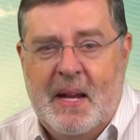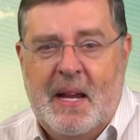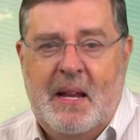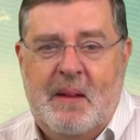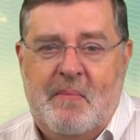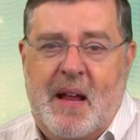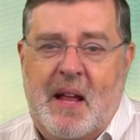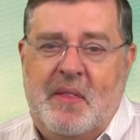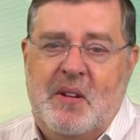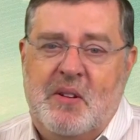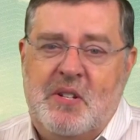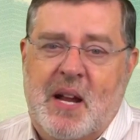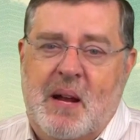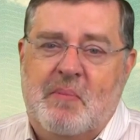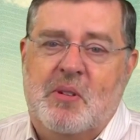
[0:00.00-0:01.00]
in Matthew
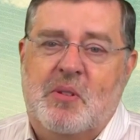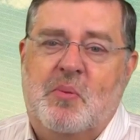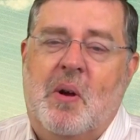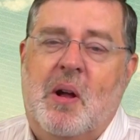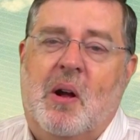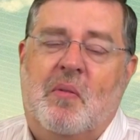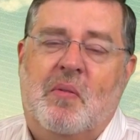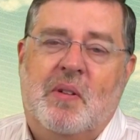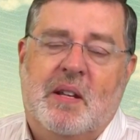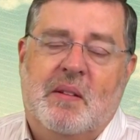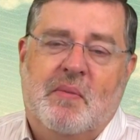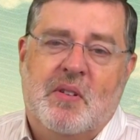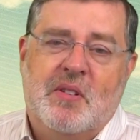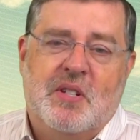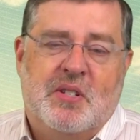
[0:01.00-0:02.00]
chapter 12 and
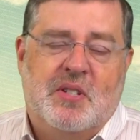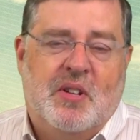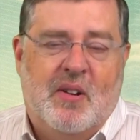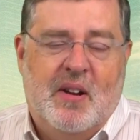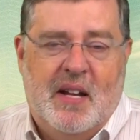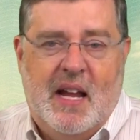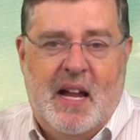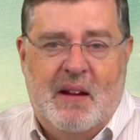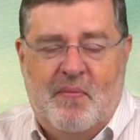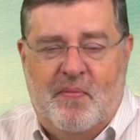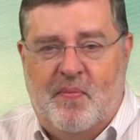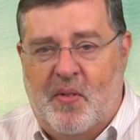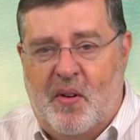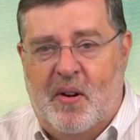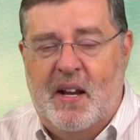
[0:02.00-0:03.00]
verses 38,
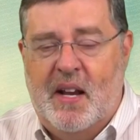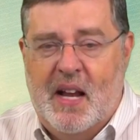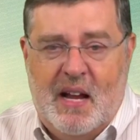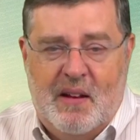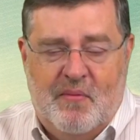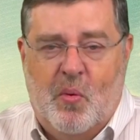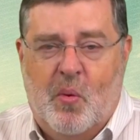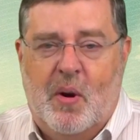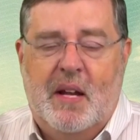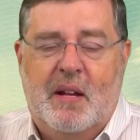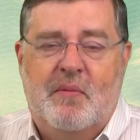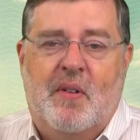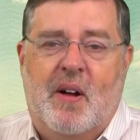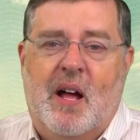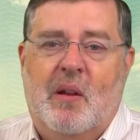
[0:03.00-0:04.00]
39, 40 and
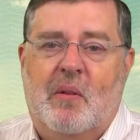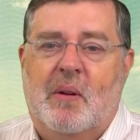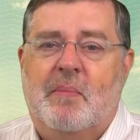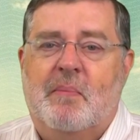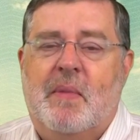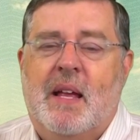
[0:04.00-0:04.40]
following.